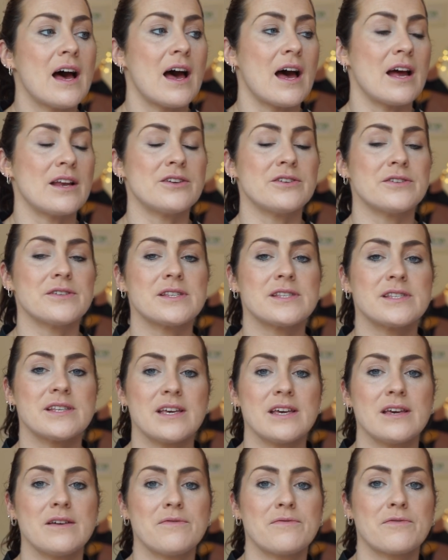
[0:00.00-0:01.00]
And you'll
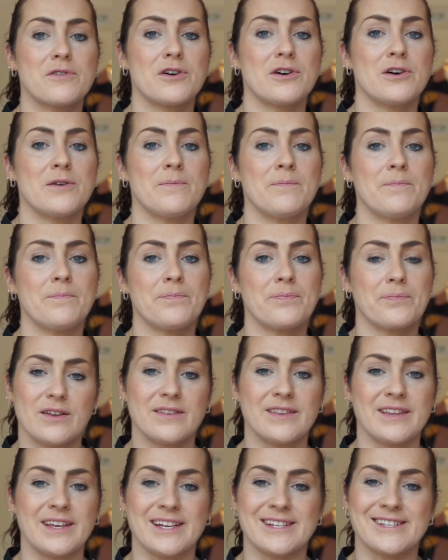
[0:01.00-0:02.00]
see from
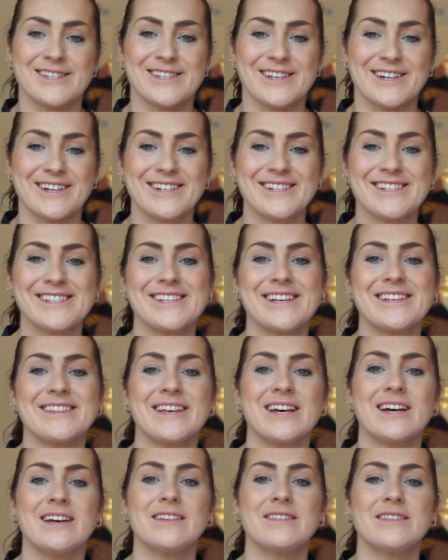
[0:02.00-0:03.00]
the inserts
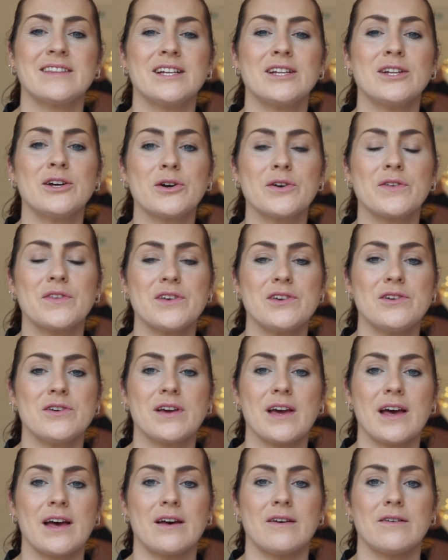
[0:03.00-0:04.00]
that the look that you
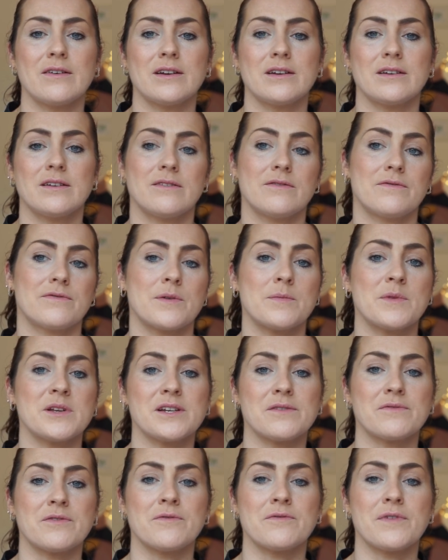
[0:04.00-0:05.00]
get from the
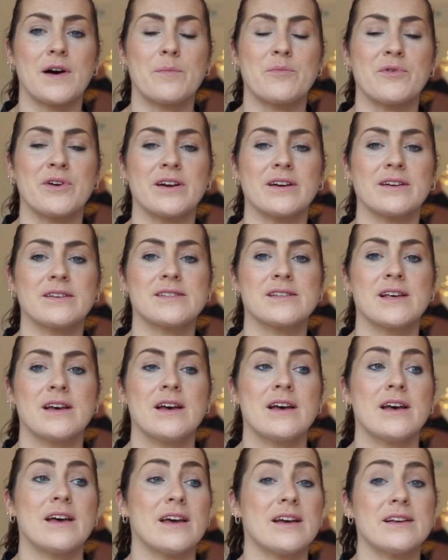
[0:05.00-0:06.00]
different fabrics
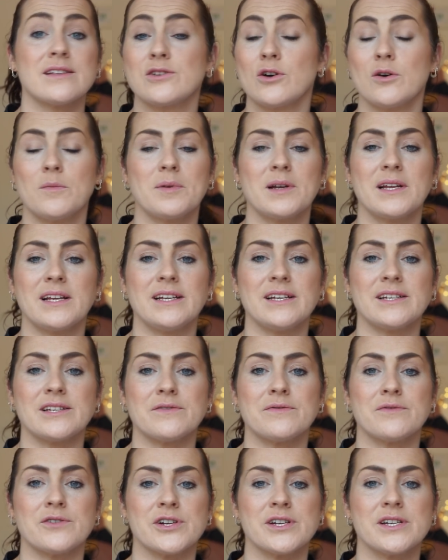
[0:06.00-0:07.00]
is completely
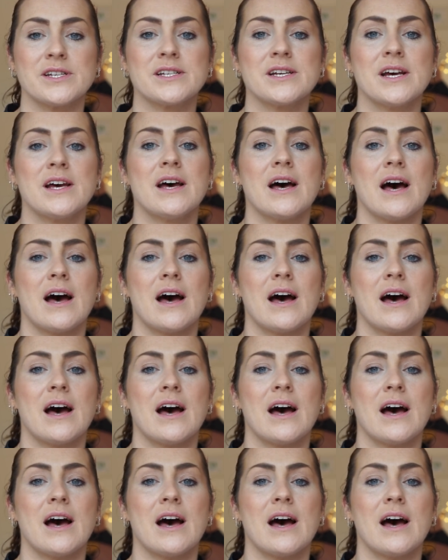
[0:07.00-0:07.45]
different,